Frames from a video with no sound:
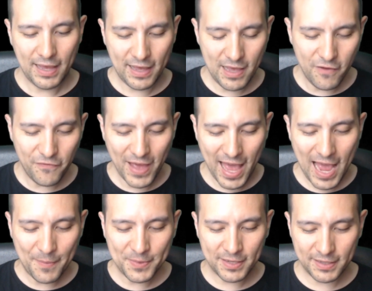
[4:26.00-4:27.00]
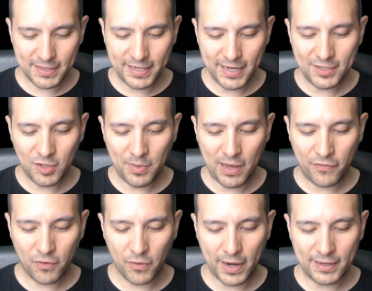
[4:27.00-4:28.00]
If apps cease to
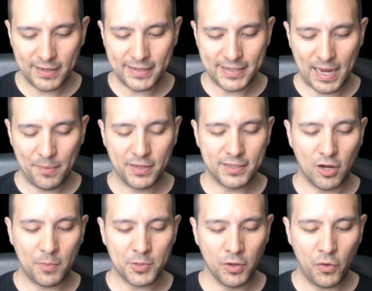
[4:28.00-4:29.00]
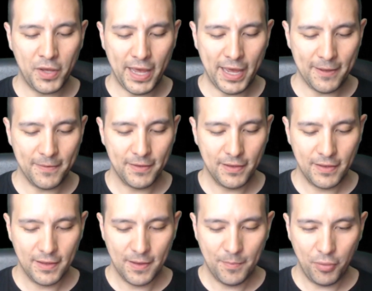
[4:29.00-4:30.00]
behave correctly, disable this option. Okay,
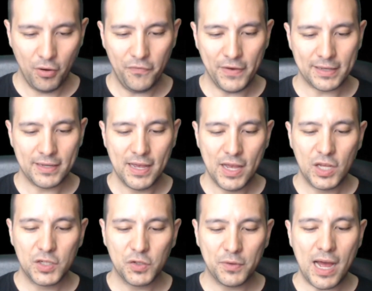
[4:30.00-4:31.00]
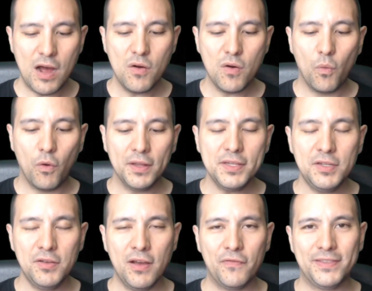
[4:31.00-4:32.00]
perfect. So now,
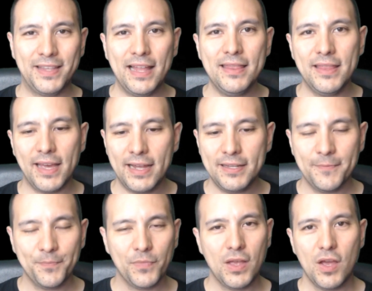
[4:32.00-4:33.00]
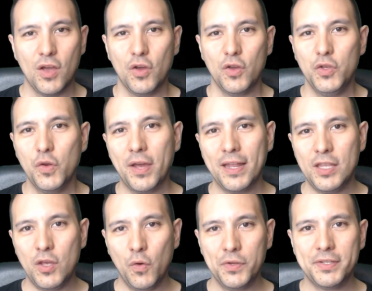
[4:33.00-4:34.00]
once you have done that, you can
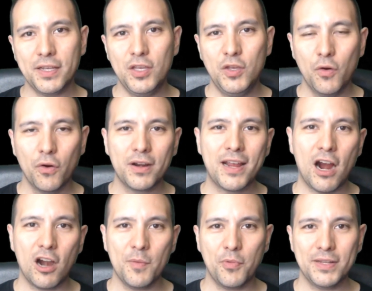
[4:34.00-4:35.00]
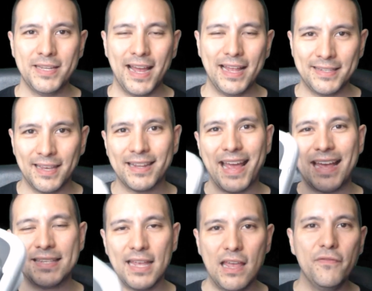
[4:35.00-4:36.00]
use your cardboard headset
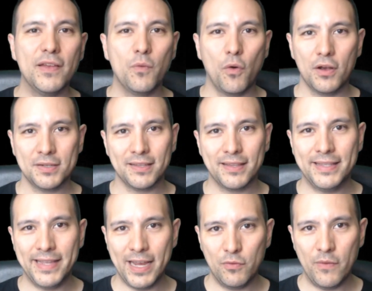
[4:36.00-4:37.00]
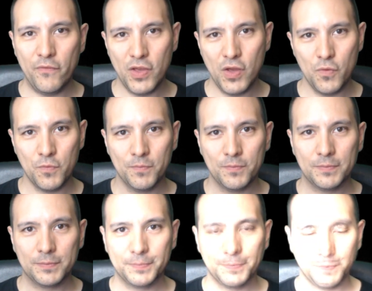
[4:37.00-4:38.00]
as if it was the Daydream
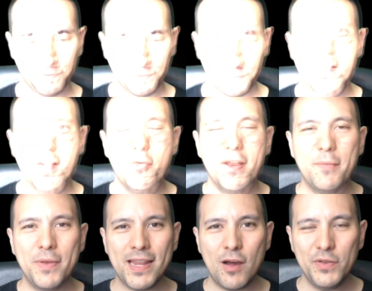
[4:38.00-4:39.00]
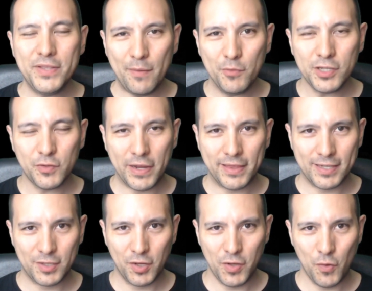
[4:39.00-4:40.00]
View. So let me now demonstrate
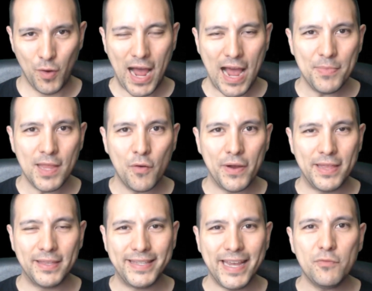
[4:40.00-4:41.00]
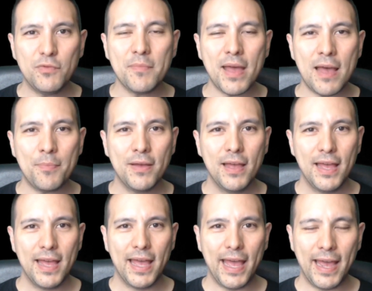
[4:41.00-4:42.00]
this to you. I'm now in the Daydream app,
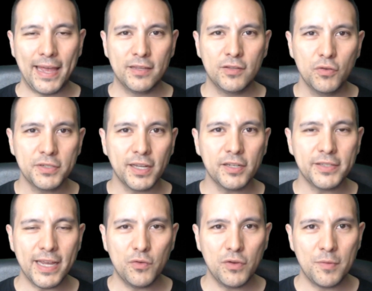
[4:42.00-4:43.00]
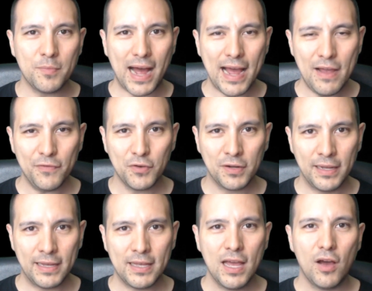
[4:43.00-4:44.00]
and to start Daydream, I have to
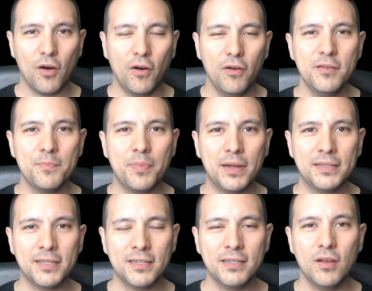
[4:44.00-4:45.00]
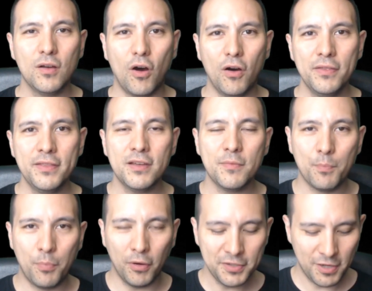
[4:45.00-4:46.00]
click on the button on the
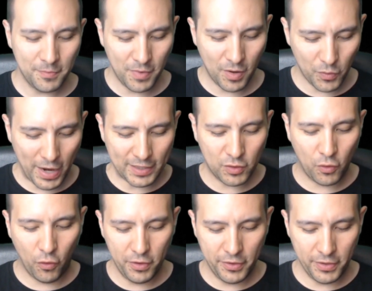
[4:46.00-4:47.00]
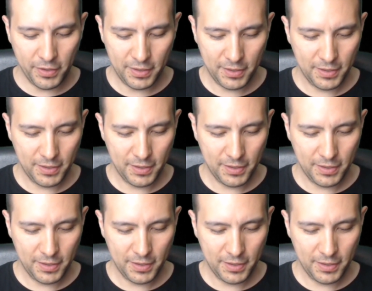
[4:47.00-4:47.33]
bottom right corner.